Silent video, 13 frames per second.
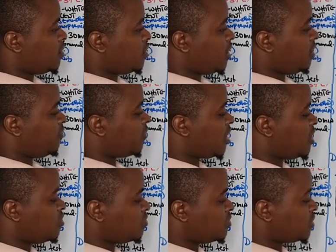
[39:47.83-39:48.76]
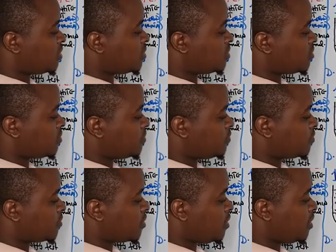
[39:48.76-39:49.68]
if I use
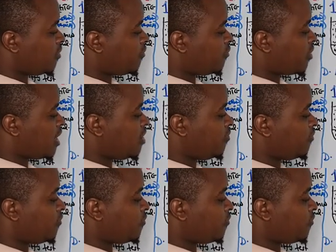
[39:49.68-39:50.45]
the 5